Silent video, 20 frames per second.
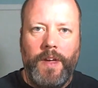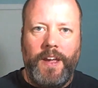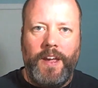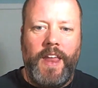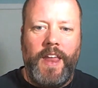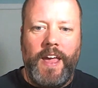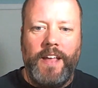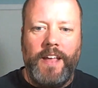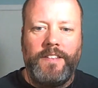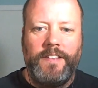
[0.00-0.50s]

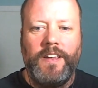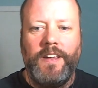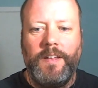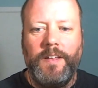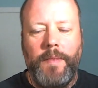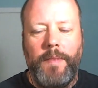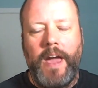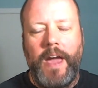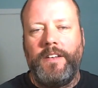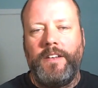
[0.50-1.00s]
enhancing
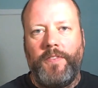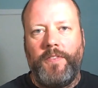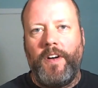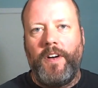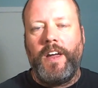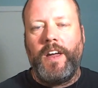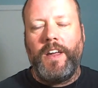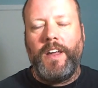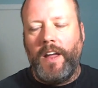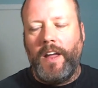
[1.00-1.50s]
and
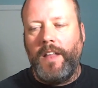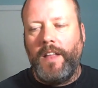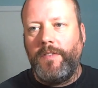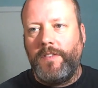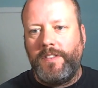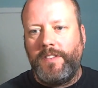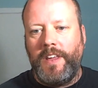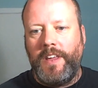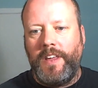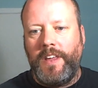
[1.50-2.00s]
magnifying, and
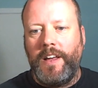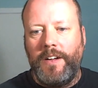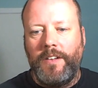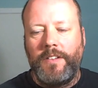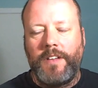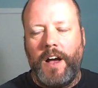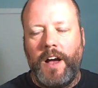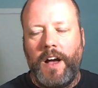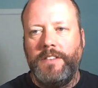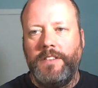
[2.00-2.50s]
seeing
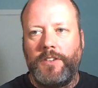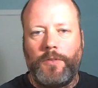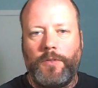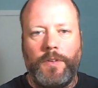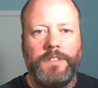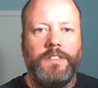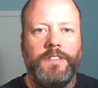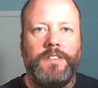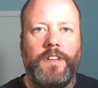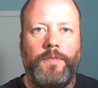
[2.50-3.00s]
all kinds of
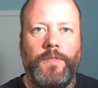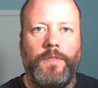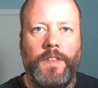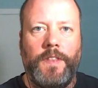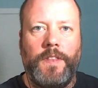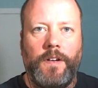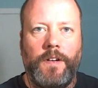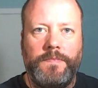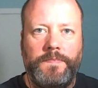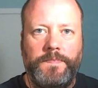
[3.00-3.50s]
crazy stuff in there.